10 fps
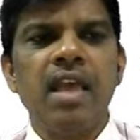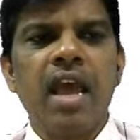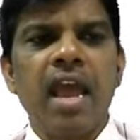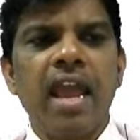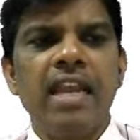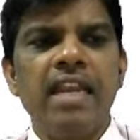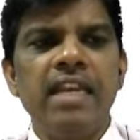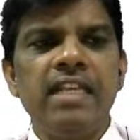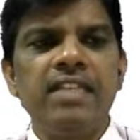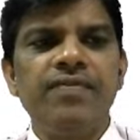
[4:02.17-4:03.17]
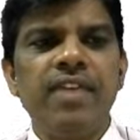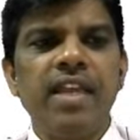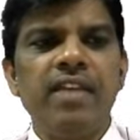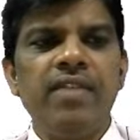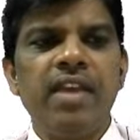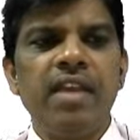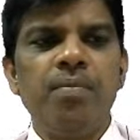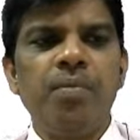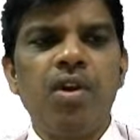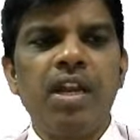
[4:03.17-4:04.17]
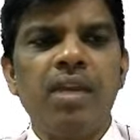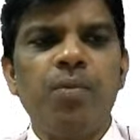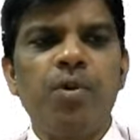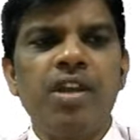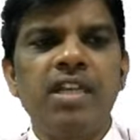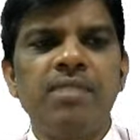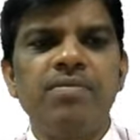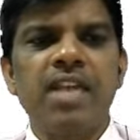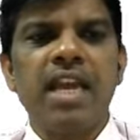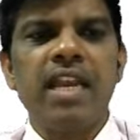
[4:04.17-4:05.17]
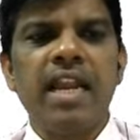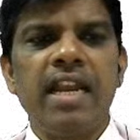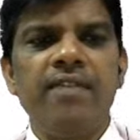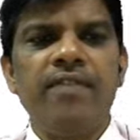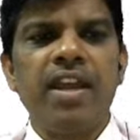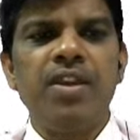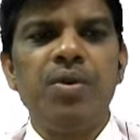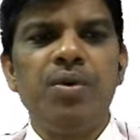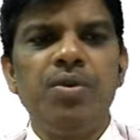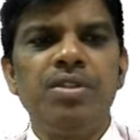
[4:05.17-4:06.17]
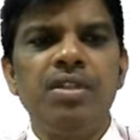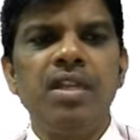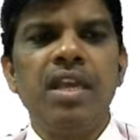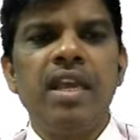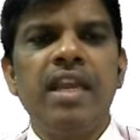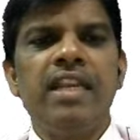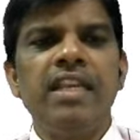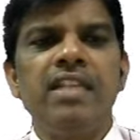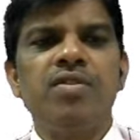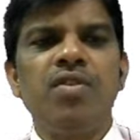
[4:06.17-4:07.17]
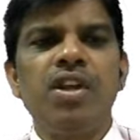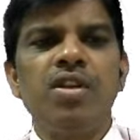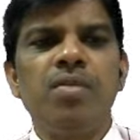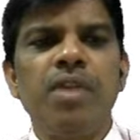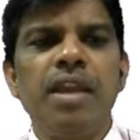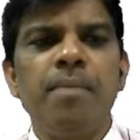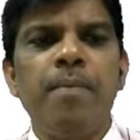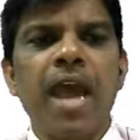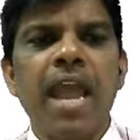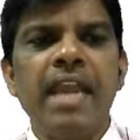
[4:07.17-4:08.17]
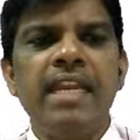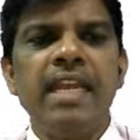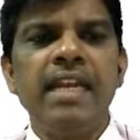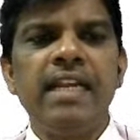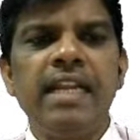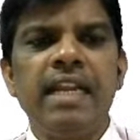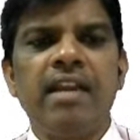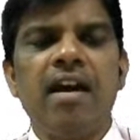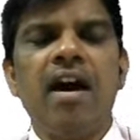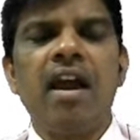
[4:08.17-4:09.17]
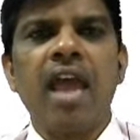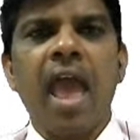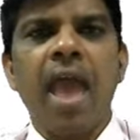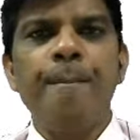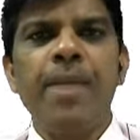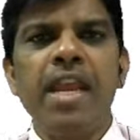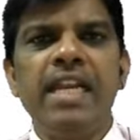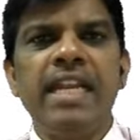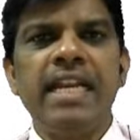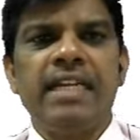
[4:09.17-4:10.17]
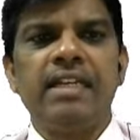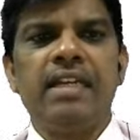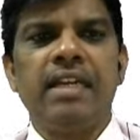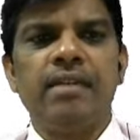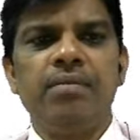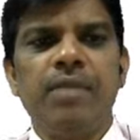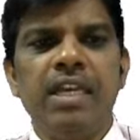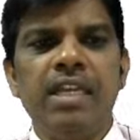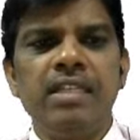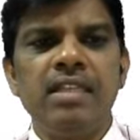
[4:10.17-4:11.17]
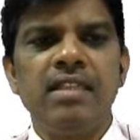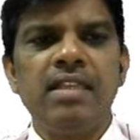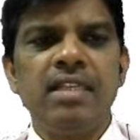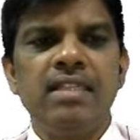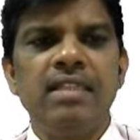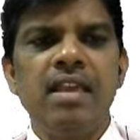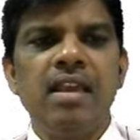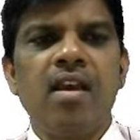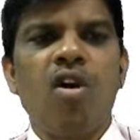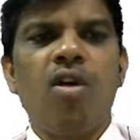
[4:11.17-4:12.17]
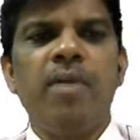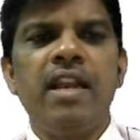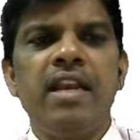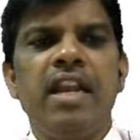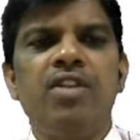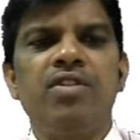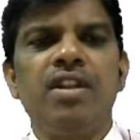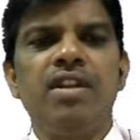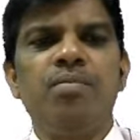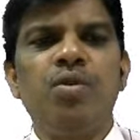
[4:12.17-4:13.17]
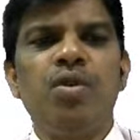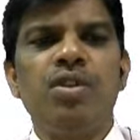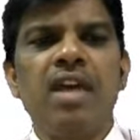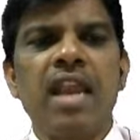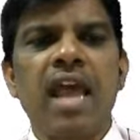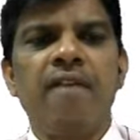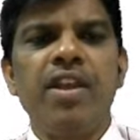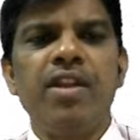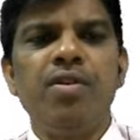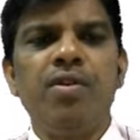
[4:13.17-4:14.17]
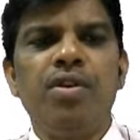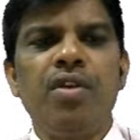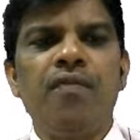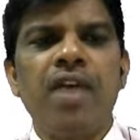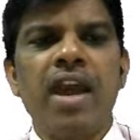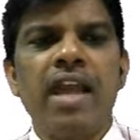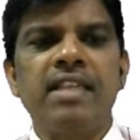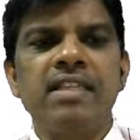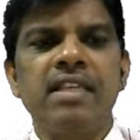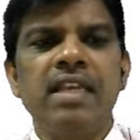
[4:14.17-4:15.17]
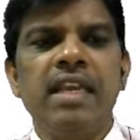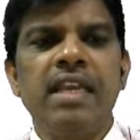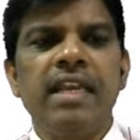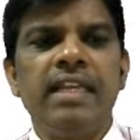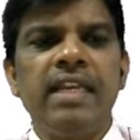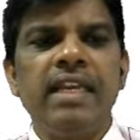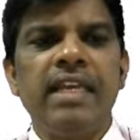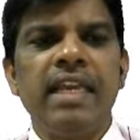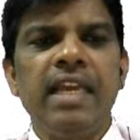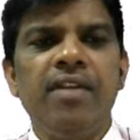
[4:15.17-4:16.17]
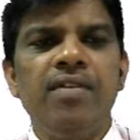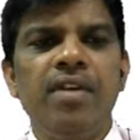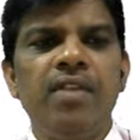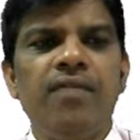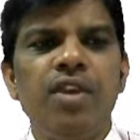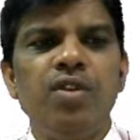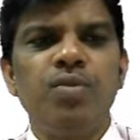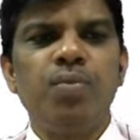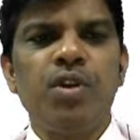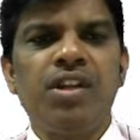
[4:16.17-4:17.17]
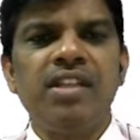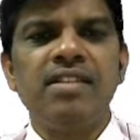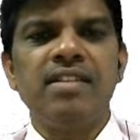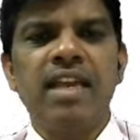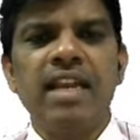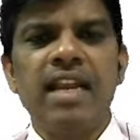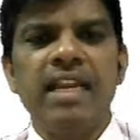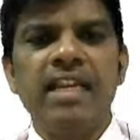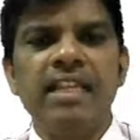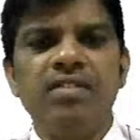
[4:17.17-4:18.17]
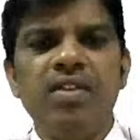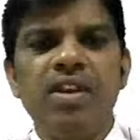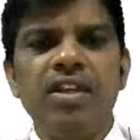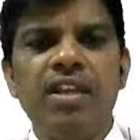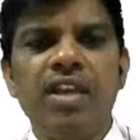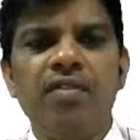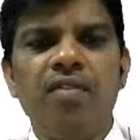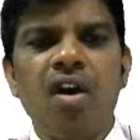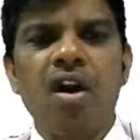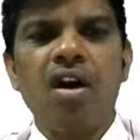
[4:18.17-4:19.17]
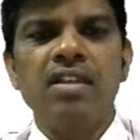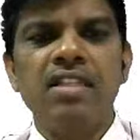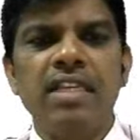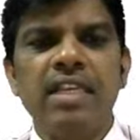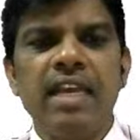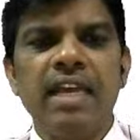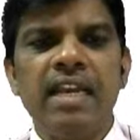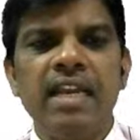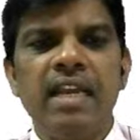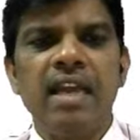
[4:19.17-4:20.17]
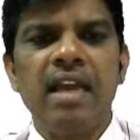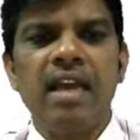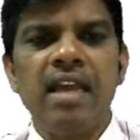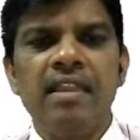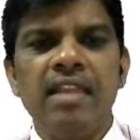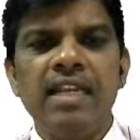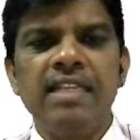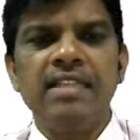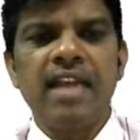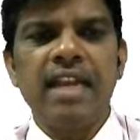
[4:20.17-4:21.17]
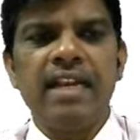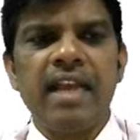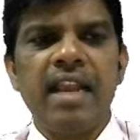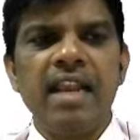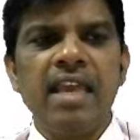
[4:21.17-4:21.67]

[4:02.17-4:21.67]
And it is very, very important, potassium cyanide if I use, it is going to be bidentate or ambident, means this carbon and nitrogen both are having nucleophiles. It can give, if I use potassium cyanide, it is going to give RCN, that is nitrile.